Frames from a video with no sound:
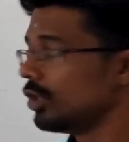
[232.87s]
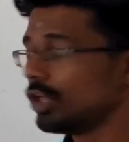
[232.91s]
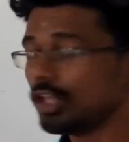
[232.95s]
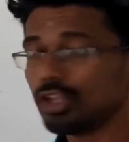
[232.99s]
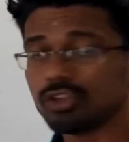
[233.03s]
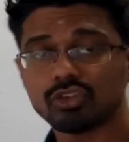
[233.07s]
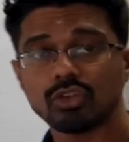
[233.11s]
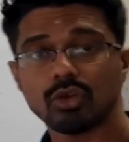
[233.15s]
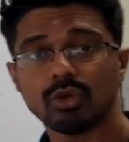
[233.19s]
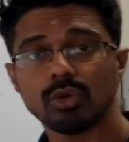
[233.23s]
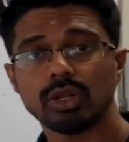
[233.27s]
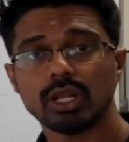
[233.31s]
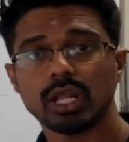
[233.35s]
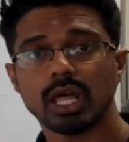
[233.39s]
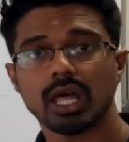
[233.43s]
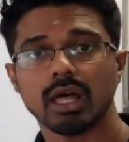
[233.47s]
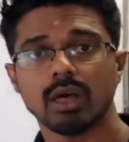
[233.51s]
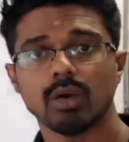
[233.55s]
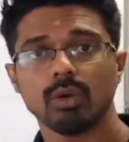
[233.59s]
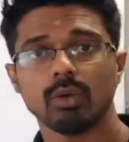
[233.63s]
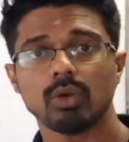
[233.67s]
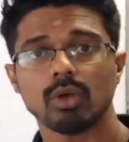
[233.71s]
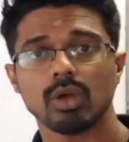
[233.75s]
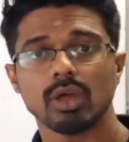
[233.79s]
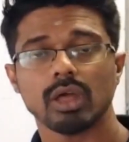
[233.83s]
So
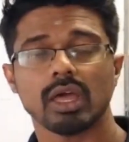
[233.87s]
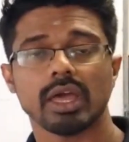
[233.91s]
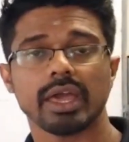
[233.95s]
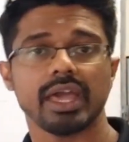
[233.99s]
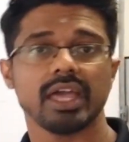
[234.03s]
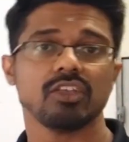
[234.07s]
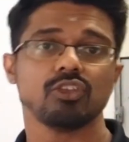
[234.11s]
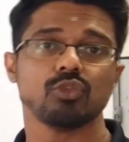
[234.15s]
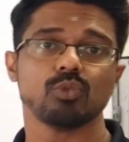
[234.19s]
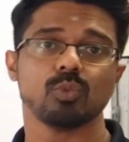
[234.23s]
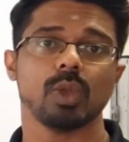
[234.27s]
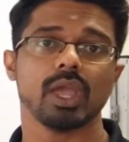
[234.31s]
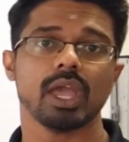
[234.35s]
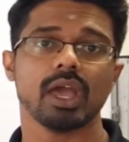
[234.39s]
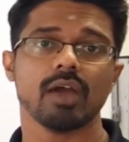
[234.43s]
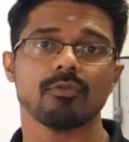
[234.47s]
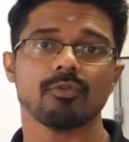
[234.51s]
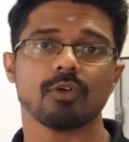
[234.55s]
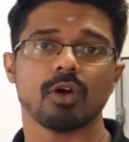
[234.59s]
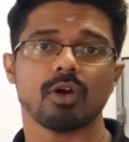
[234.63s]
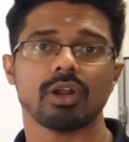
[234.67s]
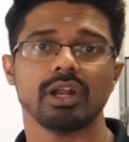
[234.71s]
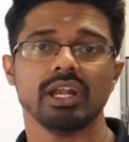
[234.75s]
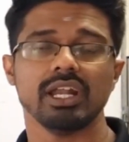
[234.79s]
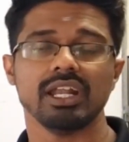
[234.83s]
now, as we
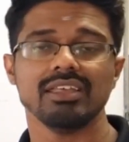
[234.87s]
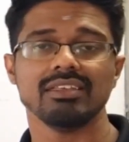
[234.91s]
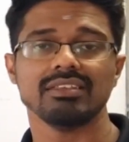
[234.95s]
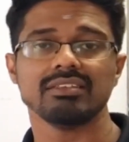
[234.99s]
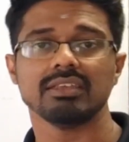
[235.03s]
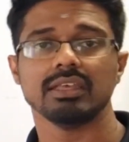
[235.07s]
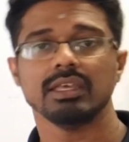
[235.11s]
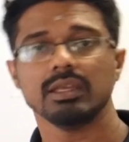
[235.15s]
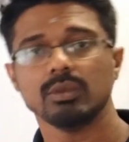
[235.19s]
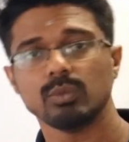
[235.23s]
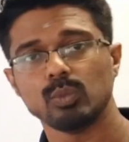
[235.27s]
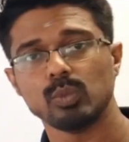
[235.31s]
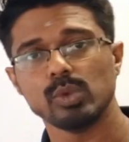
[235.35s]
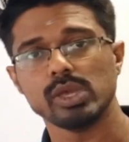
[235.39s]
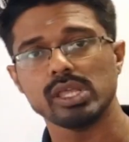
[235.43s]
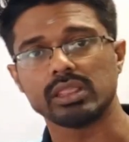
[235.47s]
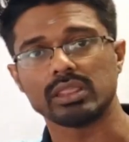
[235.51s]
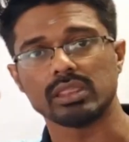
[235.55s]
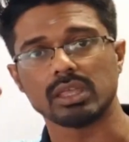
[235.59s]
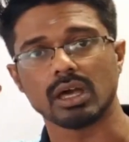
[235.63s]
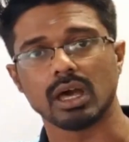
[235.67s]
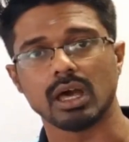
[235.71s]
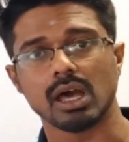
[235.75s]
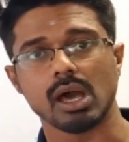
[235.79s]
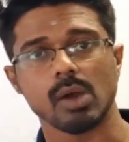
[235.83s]
have already seen
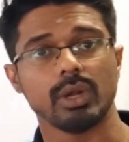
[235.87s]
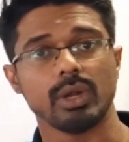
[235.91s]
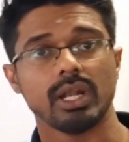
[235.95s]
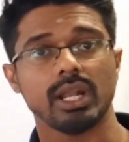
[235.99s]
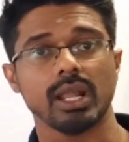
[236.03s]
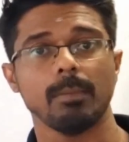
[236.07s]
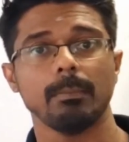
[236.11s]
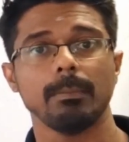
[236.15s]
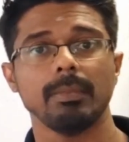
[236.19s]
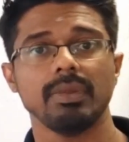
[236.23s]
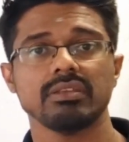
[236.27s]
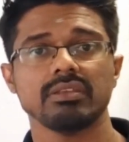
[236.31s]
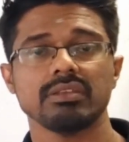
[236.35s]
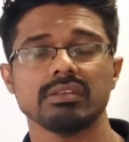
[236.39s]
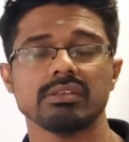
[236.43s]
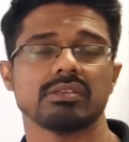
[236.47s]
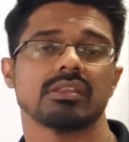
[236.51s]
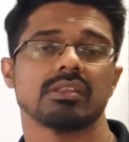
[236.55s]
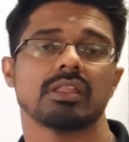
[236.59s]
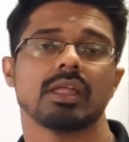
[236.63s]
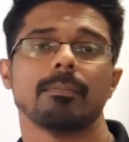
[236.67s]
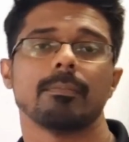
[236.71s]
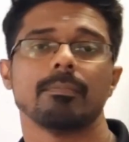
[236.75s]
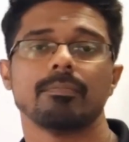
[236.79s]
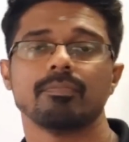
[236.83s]
with our number
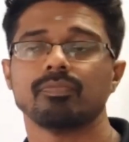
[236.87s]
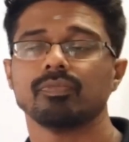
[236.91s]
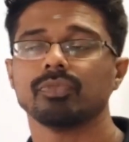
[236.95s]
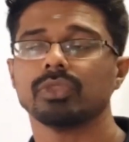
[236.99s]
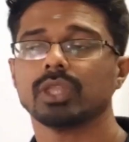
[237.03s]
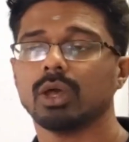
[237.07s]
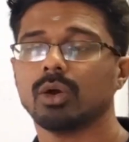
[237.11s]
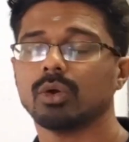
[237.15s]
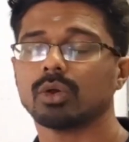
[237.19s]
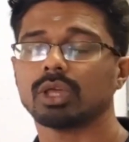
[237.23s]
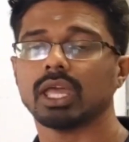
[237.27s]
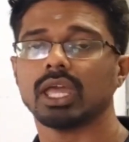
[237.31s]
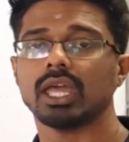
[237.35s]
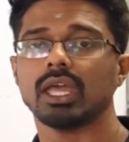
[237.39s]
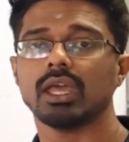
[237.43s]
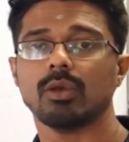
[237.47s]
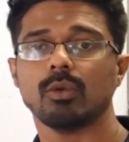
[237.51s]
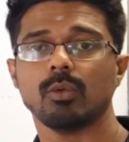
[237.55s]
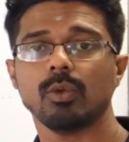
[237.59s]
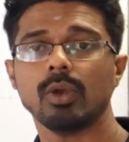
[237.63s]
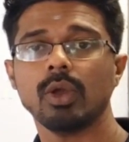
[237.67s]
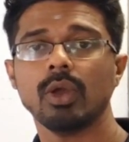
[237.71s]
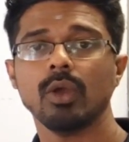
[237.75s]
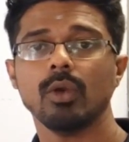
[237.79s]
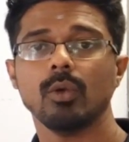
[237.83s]
system,
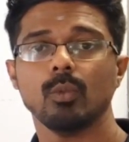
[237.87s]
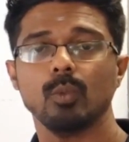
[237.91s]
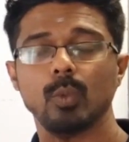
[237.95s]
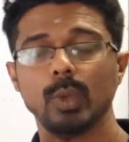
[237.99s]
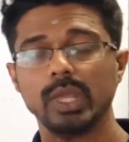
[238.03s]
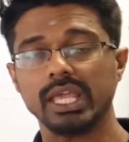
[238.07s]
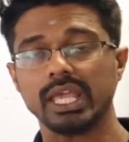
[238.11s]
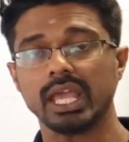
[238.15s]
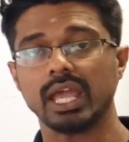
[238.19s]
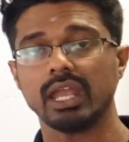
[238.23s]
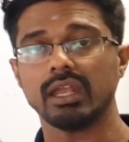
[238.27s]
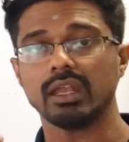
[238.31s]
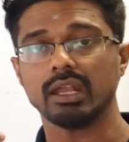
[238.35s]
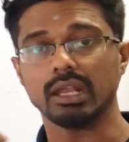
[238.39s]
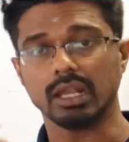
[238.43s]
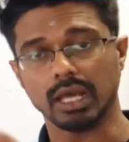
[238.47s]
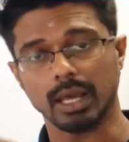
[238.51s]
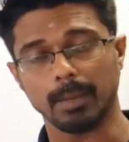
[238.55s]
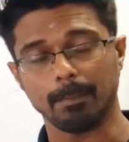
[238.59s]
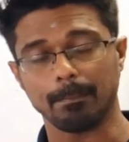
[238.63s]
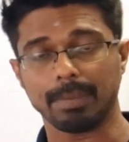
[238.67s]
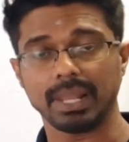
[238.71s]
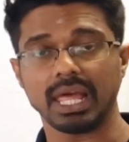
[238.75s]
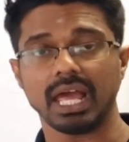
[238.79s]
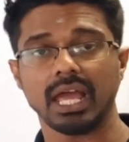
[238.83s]
we can
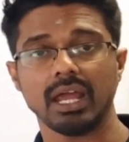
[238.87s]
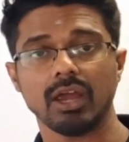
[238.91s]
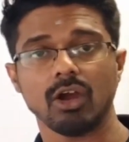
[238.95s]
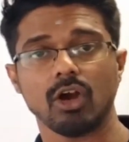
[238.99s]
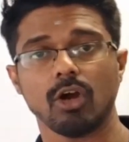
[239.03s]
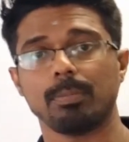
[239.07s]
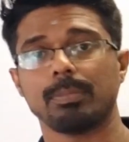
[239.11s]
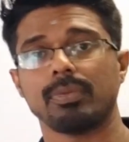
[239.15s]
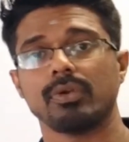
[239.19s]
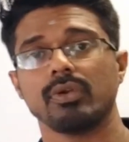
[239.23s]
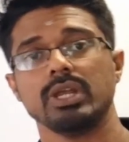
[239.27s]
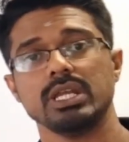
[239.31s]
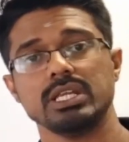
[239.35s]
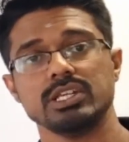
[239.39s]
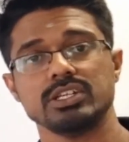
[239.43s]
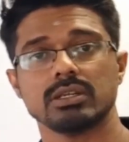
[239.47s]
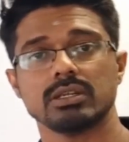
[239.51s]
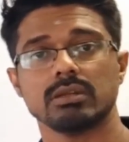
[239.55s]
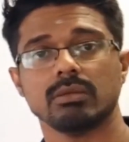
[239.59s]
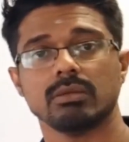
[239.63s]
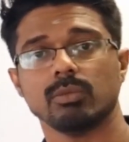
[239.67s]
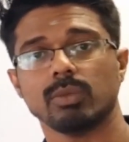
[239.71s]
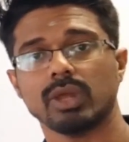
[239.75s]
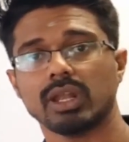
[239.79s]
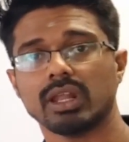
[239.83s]
apply
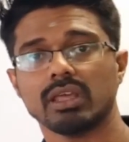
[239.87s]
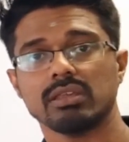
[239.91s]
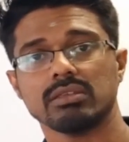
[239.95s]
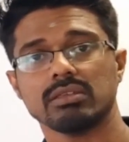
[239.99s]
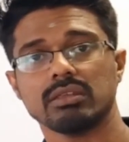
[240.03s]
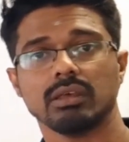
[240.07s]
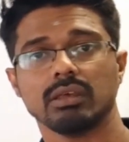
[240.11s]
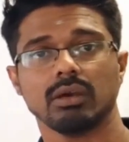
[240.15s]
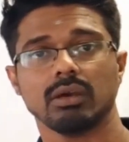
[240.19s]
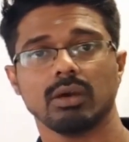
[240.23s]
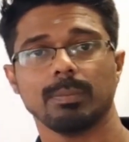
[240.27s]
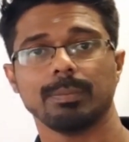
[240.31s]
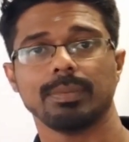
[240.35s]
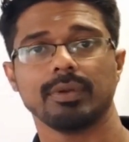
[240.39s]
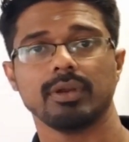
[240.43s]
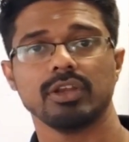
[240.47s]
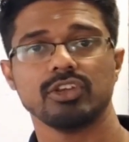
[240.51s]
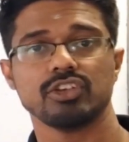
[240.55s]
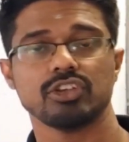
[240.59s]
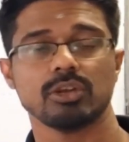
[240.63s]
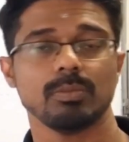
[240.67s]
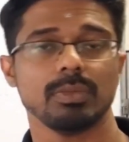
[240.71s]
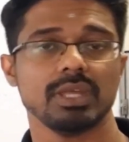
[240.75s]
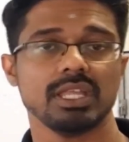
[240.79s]
operation. When I say operation,